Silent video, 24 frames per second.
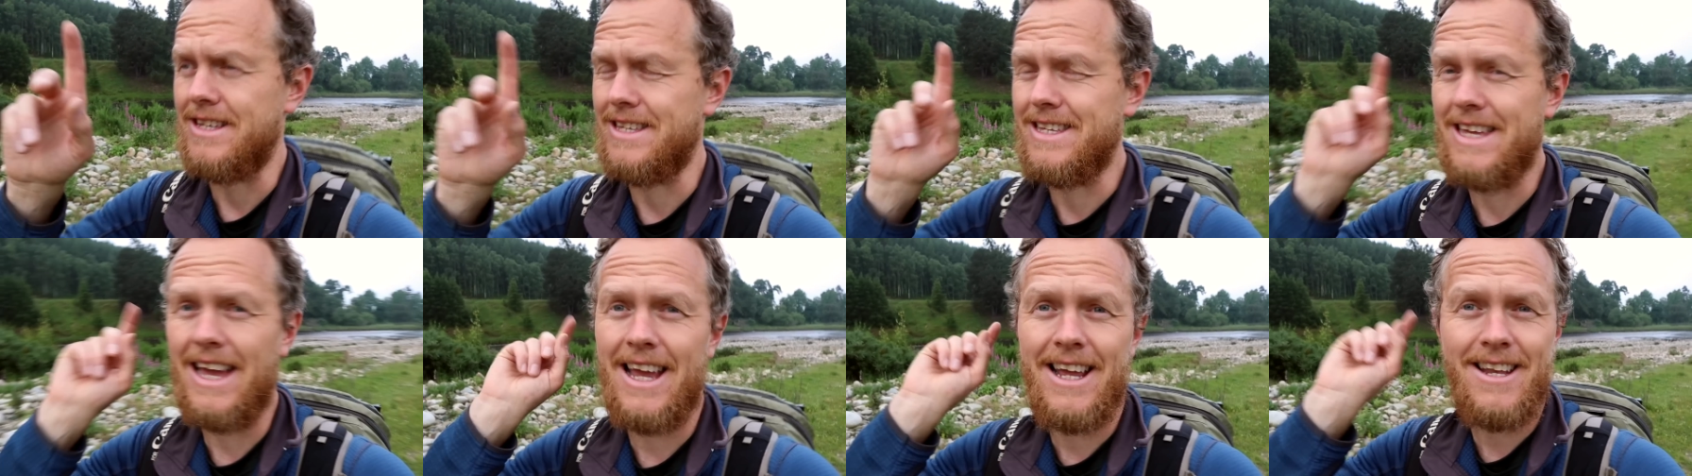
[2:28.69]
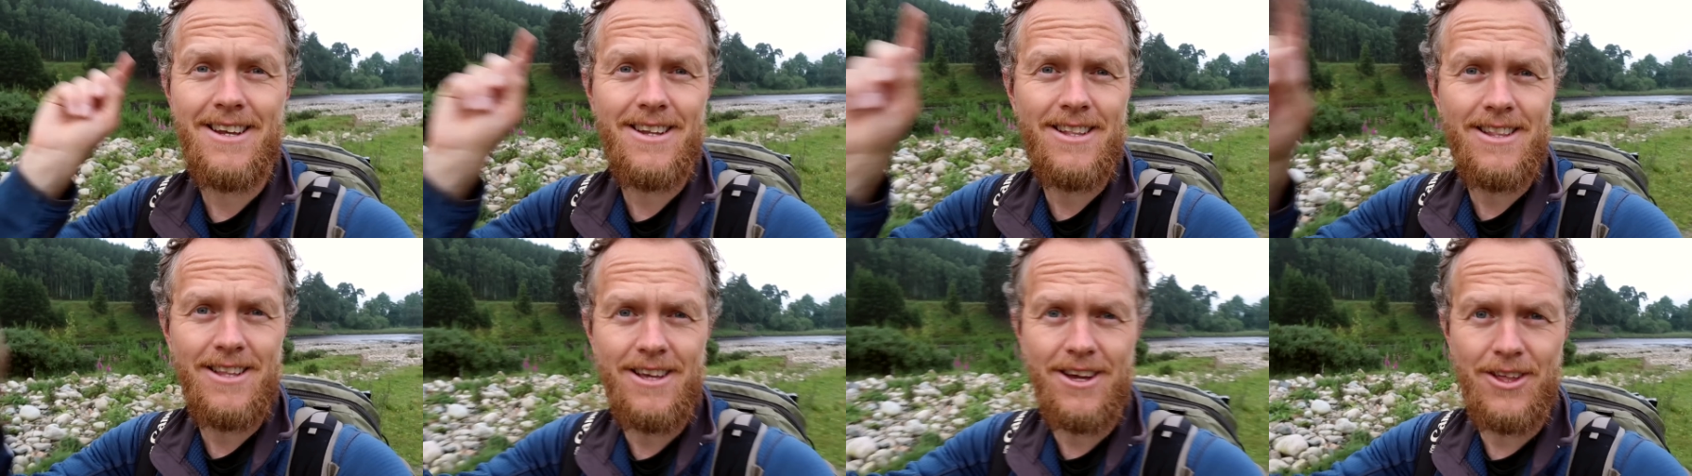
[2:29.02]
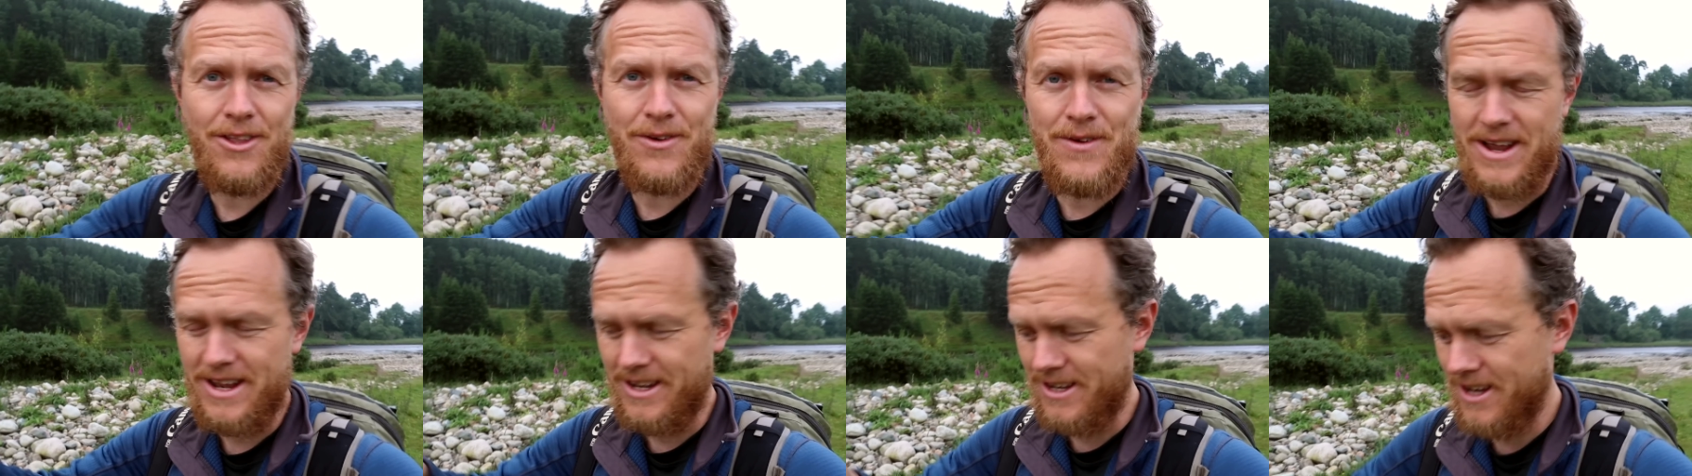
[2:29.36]
gate in the
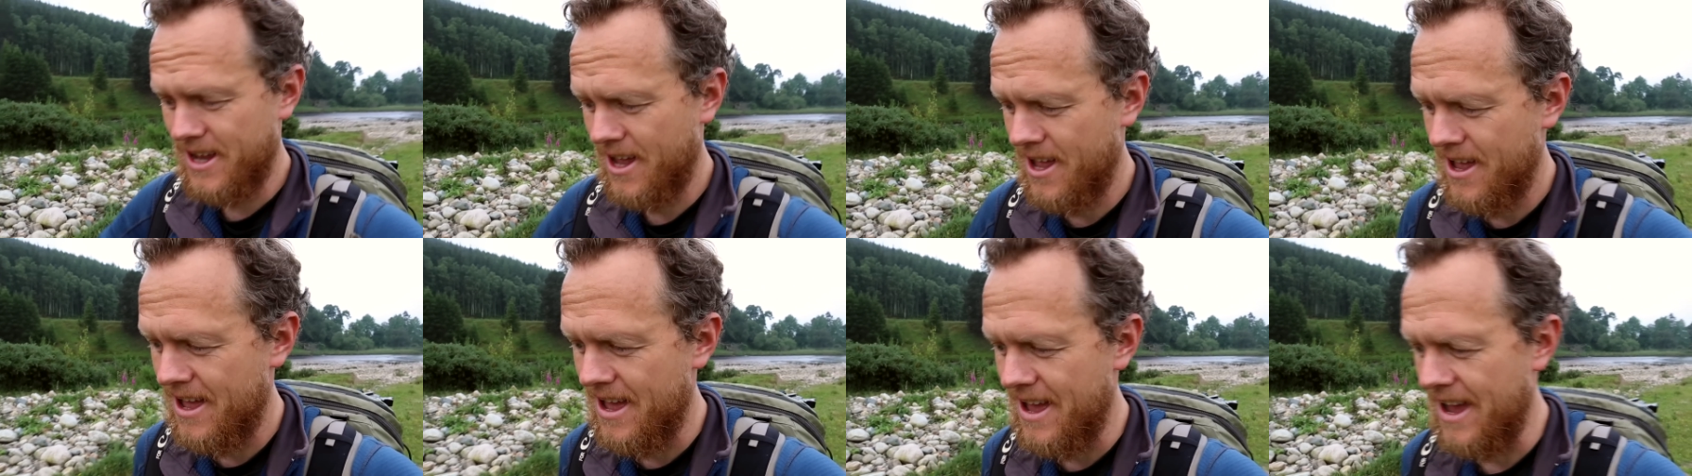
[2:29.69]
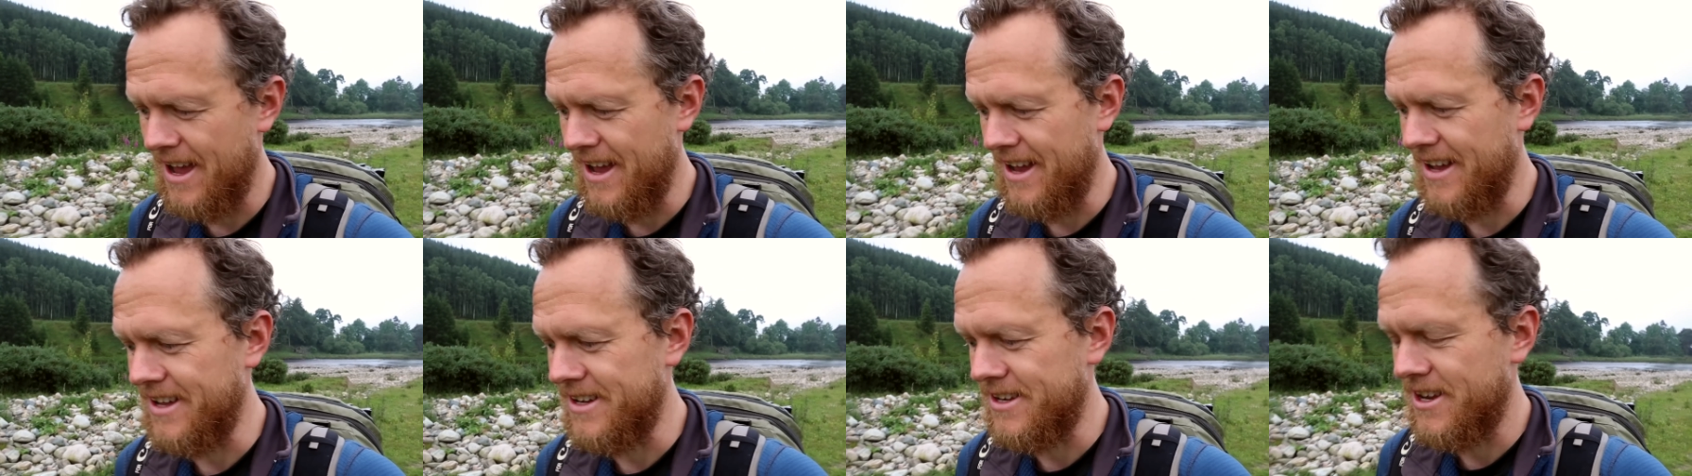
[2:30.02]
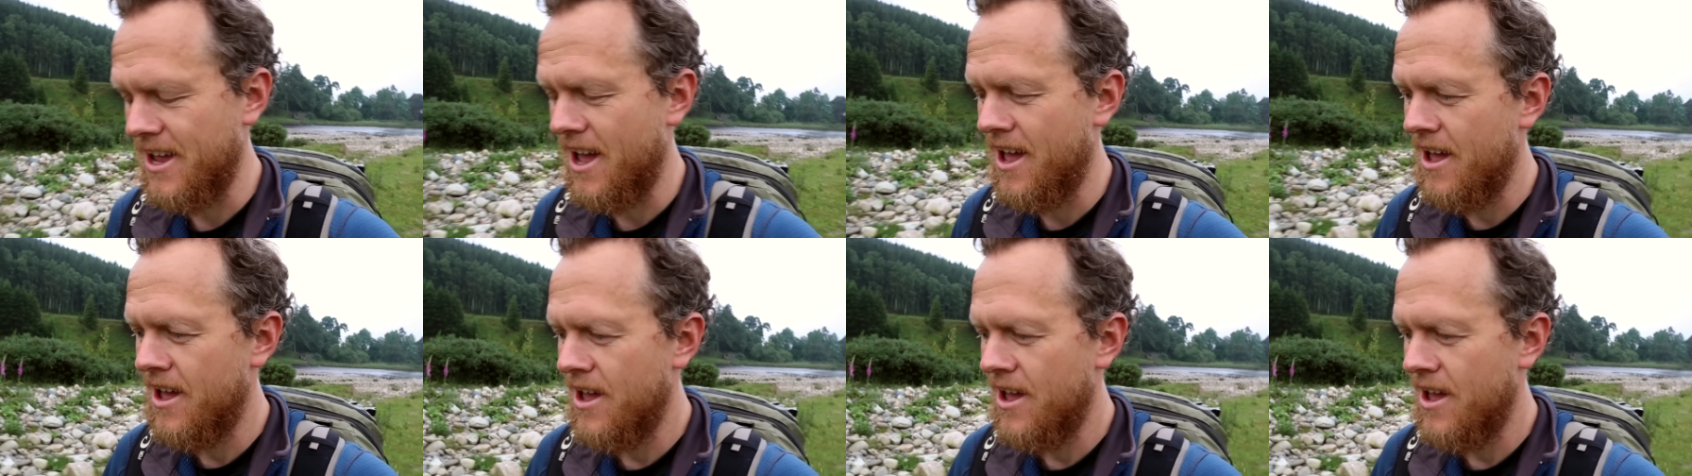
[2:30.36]
other end, and